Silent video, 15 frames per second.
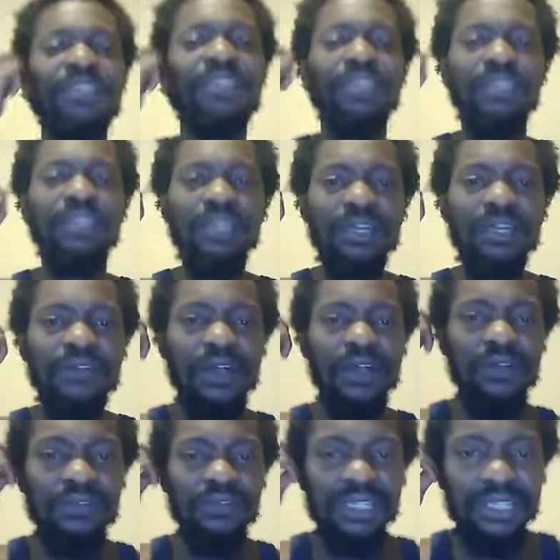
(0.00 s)
Love, I
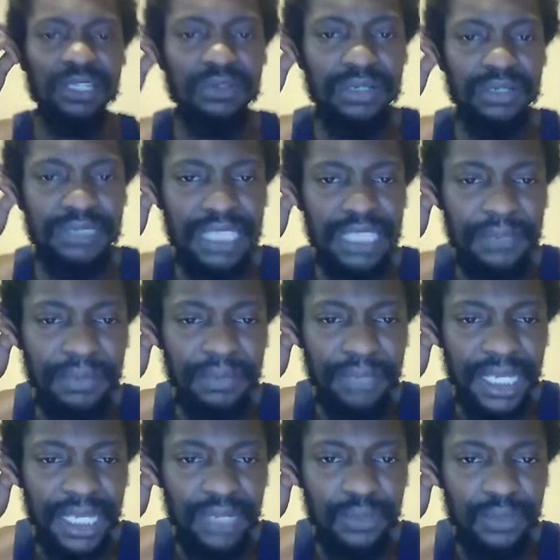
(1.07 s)
don't really, you know what I'm saying, be
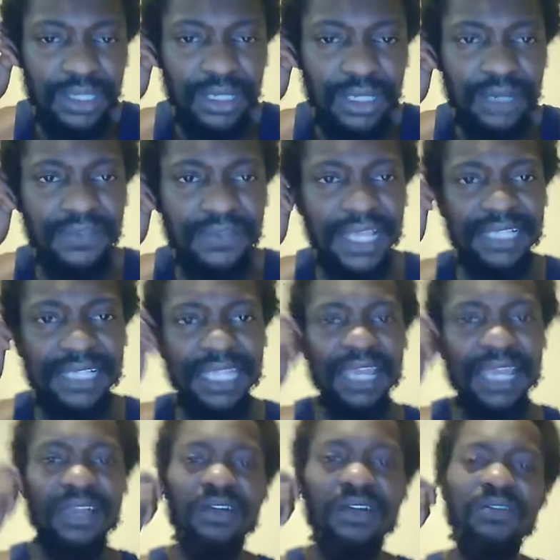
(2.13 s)
banging with love like
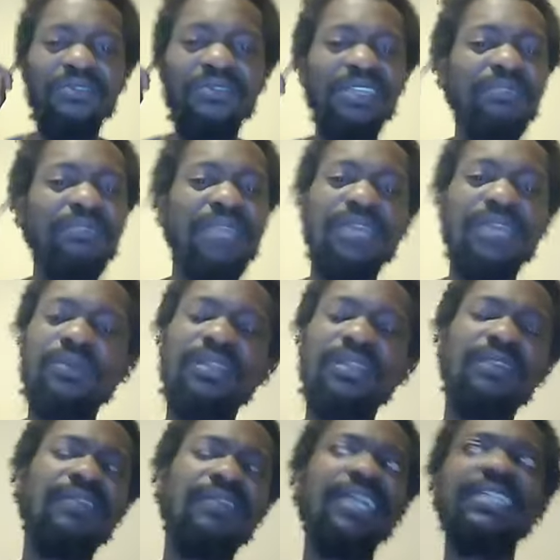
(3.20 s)
that. I don't really bang with
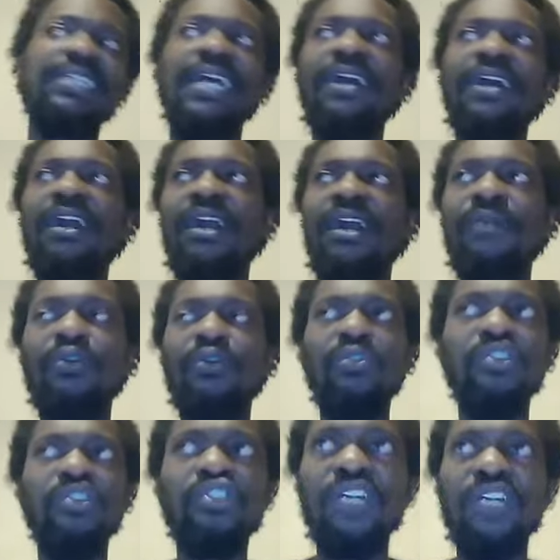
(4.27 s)
love like that,
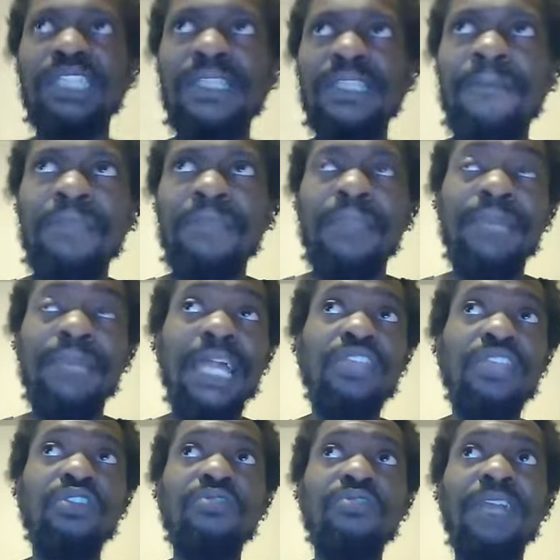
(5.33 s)
or trust. But
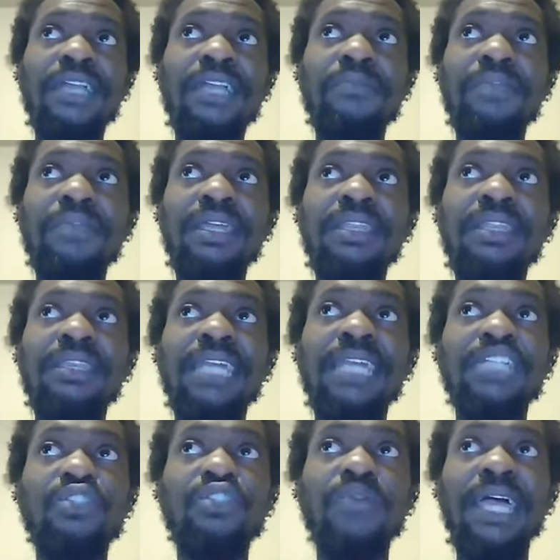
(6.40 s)
I do recommend
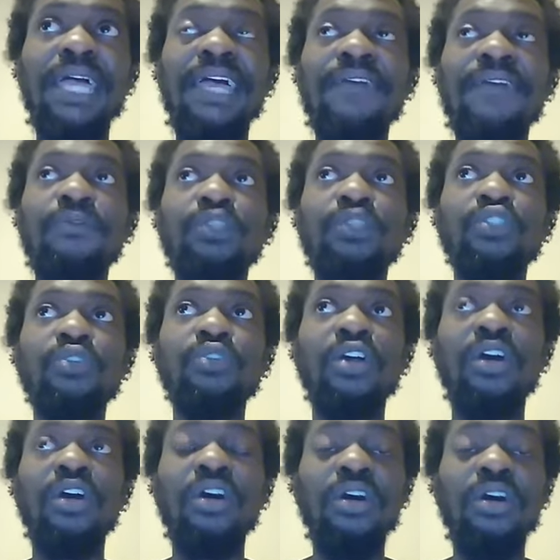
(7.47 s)
that you have what you
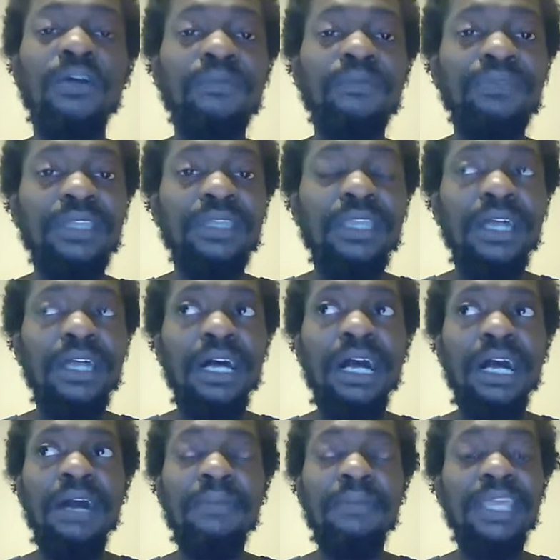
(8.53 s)
call
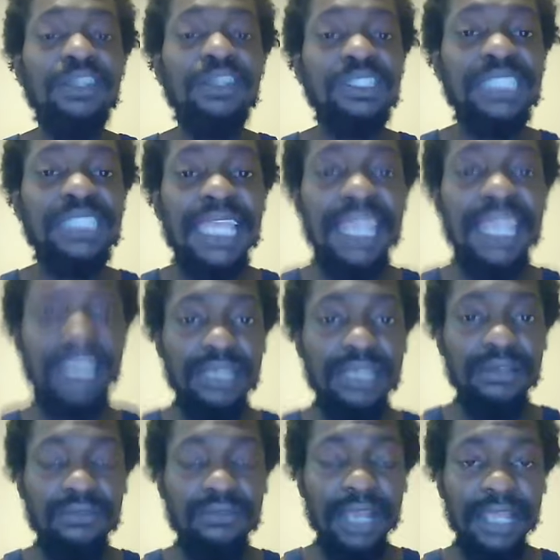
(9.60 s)

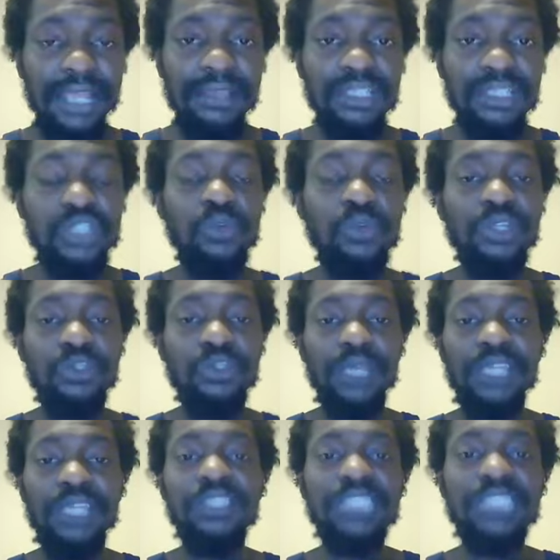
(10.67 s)
understanding, right? So when
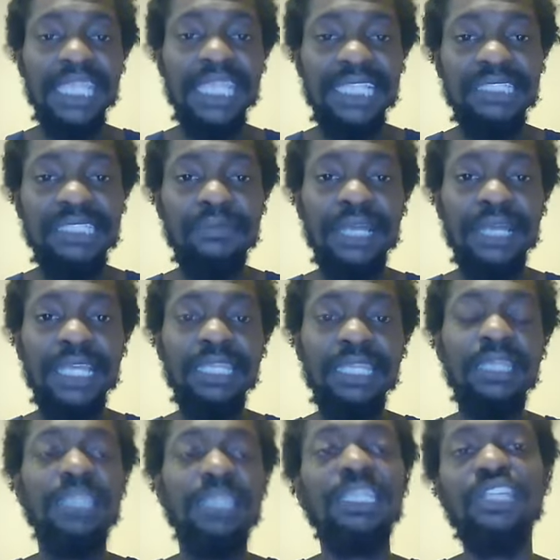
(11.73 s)
you understand
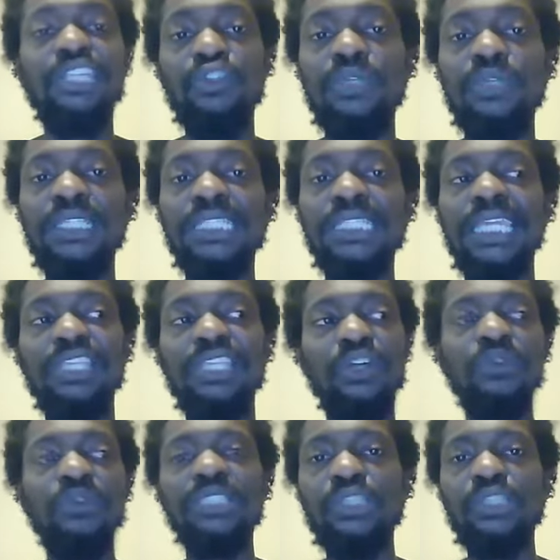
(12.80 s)
somebody, then you can say
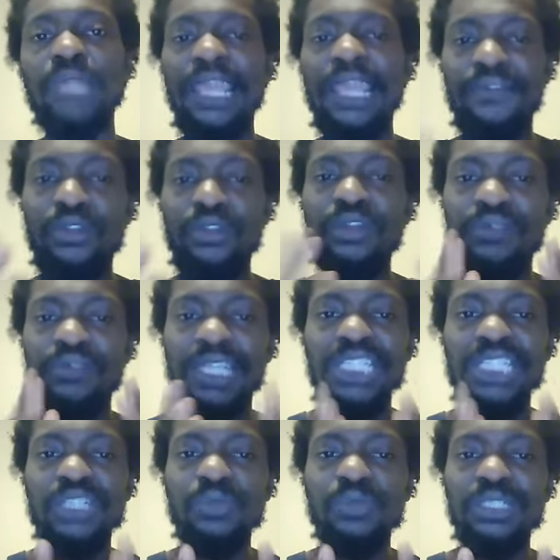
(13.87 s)
don't. So like if you're in a
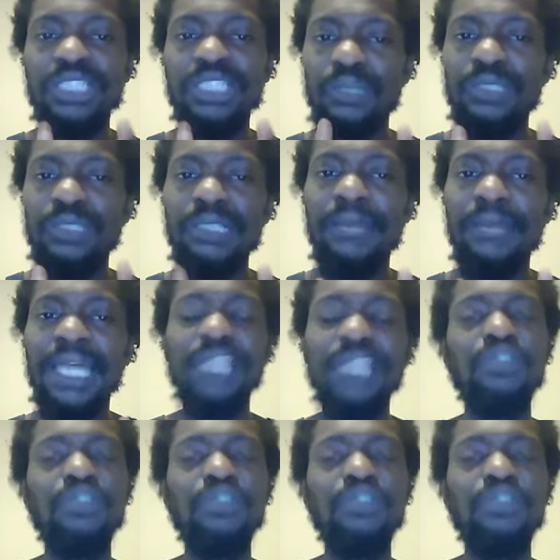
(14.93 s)
relationship with somebody, you